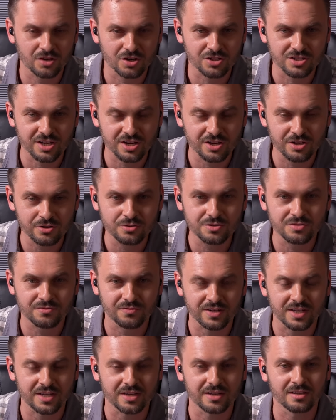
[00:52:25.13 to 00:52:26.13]
There's a news
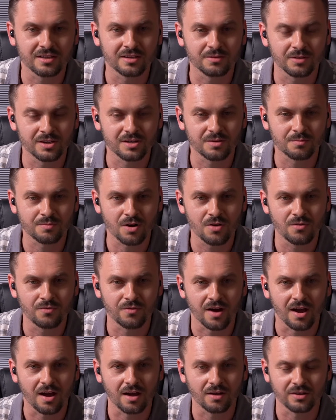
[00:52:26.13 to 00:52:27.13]
feed in, in your
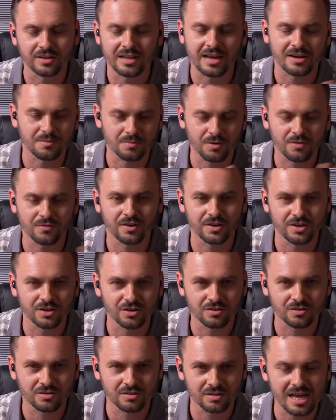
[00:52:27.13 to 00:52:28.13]
profile, and not in your profile, in
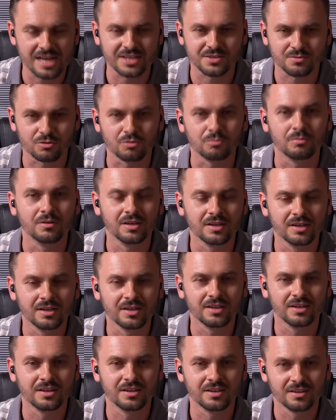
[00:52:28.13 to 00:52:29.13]
your classroom.
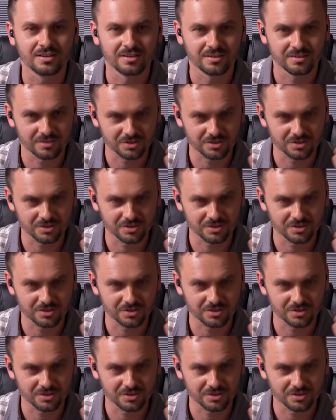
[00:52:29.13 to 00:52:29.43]
Uh-huh.